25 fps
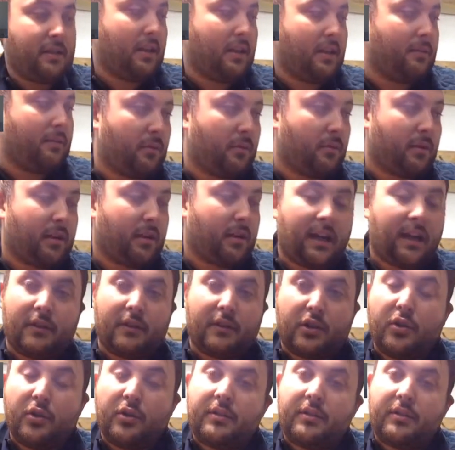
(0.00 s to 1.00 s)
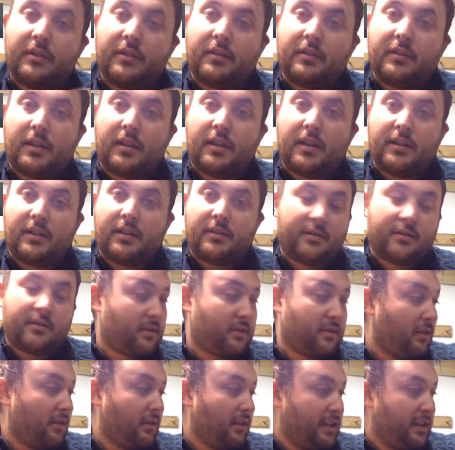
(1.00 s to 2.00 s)
you want to have a good,
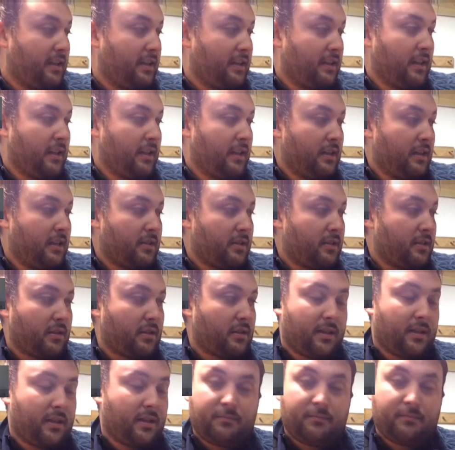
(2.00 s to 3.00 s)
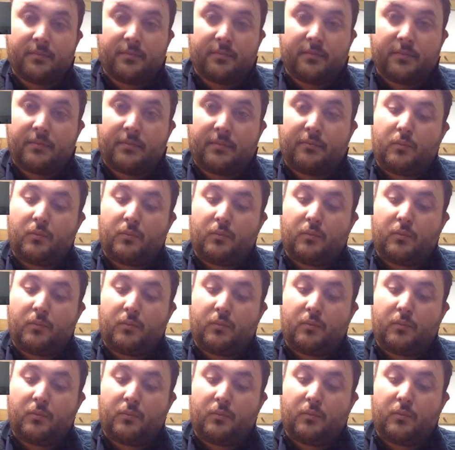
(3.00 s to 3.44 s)
solid um,